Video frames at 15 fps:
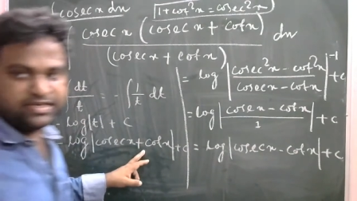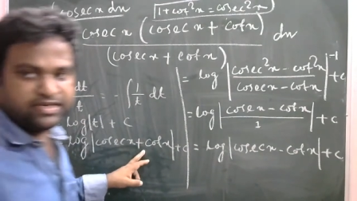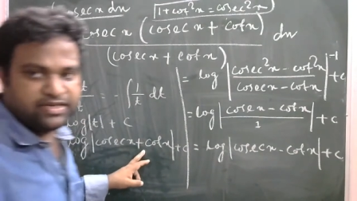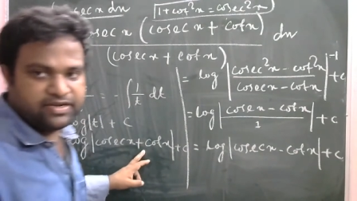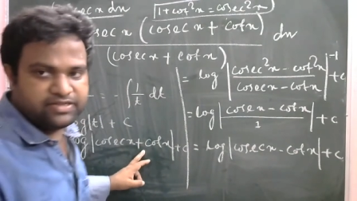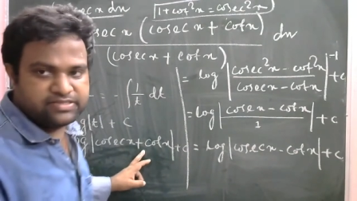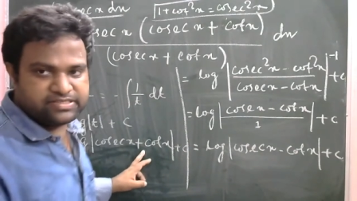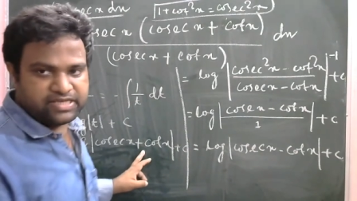
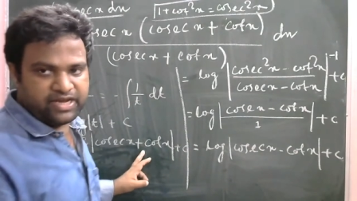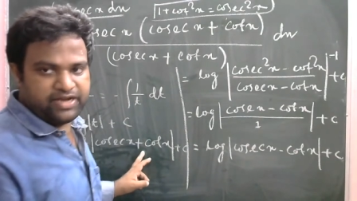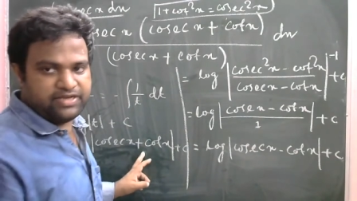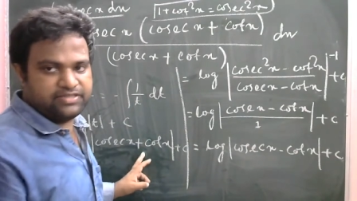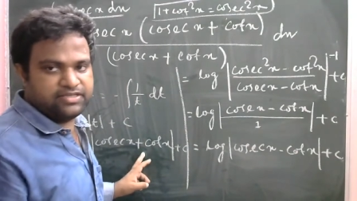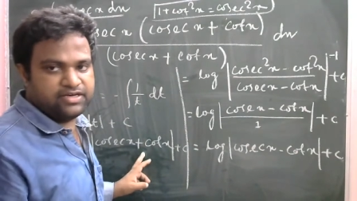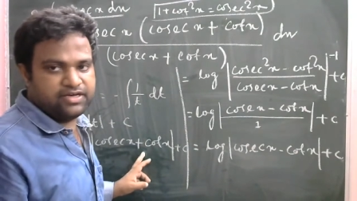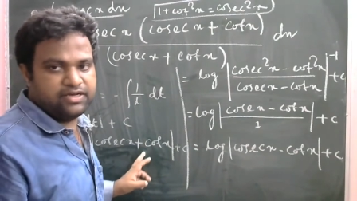here
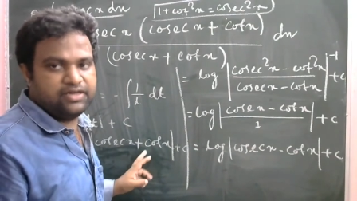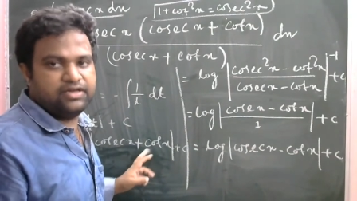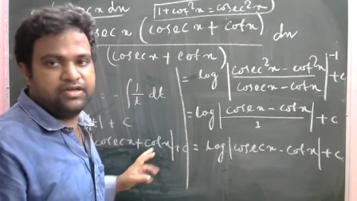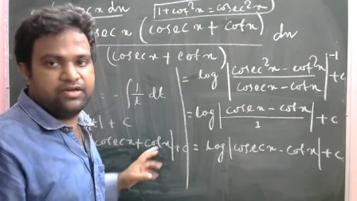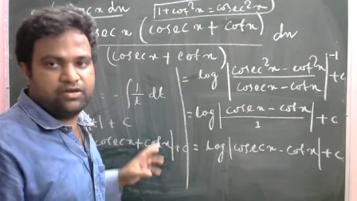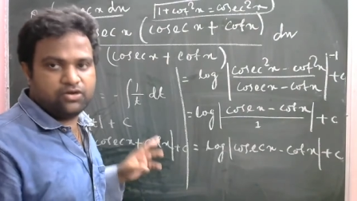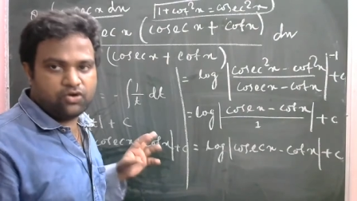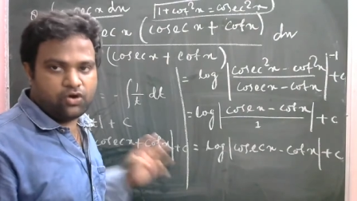inside the
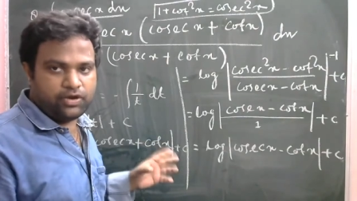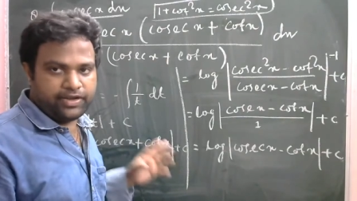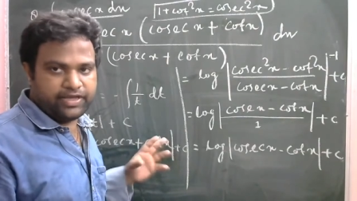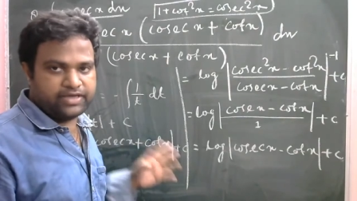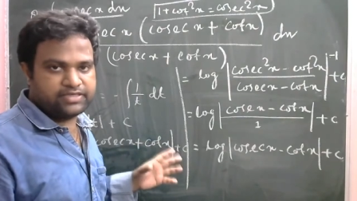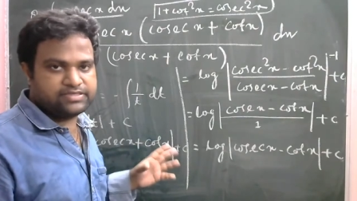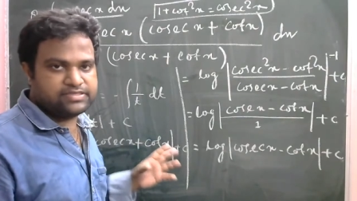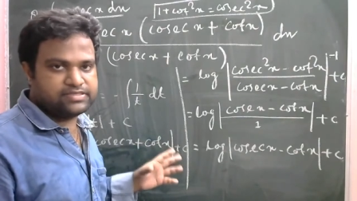cot
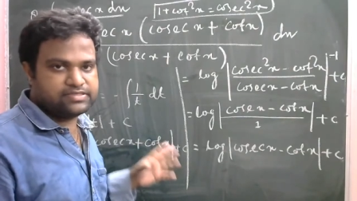x,